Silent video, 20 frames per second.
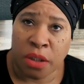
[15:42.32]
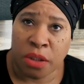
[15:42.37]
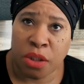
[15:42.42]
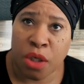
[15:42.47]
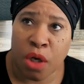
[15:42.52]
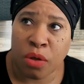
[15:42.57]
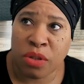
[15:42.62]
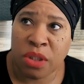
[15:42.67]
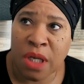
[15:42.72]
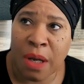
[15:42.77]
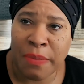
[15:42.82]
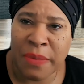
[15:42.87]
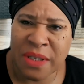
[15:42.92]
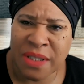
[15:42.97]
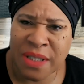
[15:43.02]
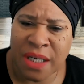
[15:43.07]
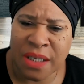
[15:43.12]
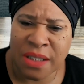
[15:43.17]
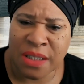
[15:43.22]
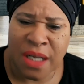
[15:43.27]
So Summer
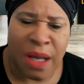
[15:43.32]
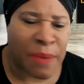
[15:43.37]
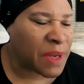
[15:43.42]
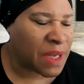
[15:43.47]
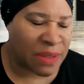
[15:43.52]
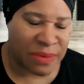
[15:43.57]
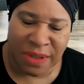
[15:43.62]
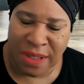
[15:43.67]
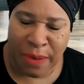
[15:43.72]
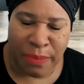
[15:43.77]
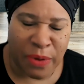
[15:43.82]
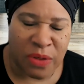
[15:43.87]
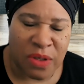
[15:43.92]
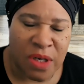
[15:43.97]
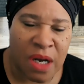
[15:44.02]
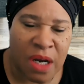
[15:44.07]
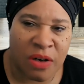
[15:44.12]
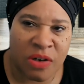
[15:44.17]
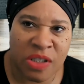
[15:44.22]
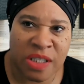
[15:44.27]
says, I mean, Summer,
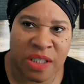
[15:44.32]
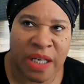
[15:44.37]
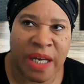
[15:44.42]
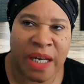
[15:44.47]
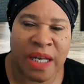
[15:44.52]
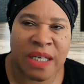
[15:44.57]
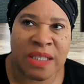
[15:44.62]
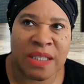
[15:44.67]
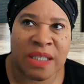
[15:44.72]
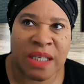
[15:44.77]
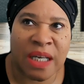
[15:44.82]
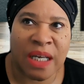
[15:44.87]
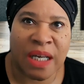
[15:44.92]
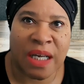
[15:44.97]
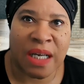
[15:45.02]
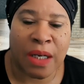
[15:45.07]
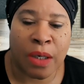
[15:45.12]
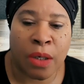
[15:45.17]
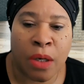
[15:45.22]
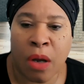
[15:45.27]
Tucker says,
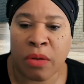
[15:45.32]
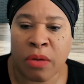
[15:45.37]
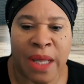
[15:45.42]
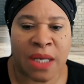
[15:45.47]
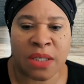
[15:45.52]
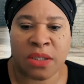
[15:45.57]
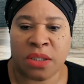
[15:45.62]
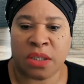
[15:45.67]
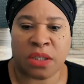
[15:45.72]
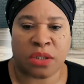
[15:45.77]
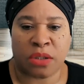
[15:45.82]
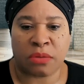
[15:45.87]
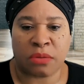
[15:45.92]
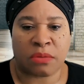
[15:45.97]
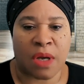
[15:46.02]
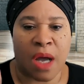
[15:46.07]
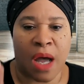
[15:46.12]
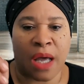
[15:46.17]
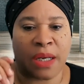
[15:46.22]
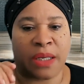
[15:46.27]
"No, that's just two
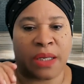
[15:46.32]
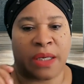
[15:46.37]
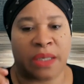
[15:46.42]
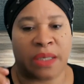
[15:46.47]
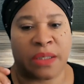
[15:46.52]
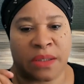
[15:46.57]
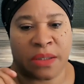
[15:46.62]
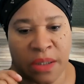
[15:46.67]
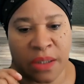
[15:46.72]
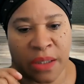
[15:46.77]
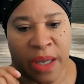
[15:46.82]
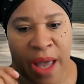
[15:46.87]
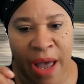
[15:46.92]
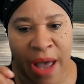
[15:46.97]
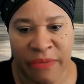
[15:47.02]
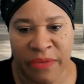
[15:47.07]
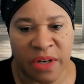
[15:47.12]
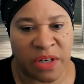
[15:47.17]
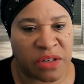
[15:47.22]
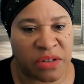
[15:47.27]
colleagues
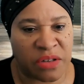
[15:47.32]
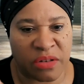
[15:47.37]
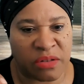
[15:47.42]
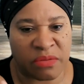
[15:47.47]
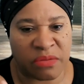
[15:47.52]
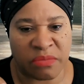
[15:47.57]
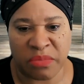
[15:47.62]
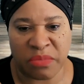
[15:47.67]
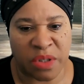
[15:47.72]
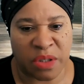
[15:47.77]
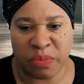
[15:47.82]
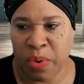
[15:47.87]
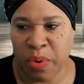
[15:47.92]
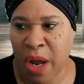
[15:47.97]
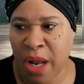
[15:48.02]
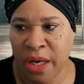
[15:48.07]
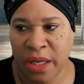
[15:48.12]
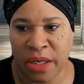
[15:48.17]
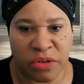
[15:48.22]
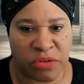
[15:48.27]
having a
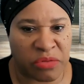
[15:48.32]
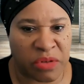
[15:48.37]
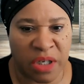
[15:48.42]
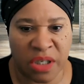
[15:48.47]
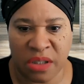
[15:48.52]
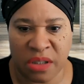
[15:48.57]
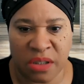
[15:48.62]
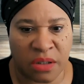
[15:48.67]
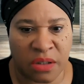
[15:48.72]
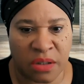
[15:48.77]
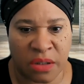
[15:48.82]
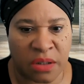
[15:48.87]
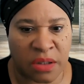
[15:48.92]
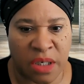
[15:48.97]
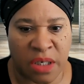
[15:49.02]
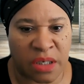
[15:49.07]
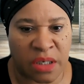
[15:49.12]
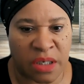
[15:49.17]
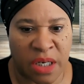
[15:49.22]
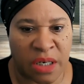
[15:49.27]
probably drinks
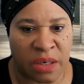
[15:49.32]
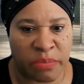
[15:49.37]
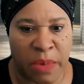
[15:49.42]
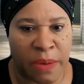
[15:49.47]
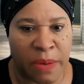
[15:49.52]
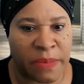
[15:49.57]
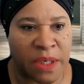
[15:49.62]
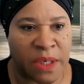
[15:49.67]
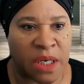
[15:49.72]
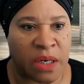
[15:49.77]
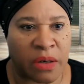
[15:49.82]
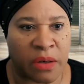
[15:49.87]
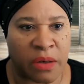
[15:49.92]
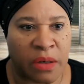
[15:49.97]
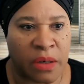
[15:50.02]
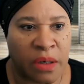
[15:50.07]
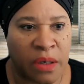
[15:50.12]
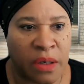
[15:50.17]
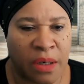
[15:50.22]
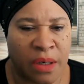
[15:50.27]
and maybe dinner."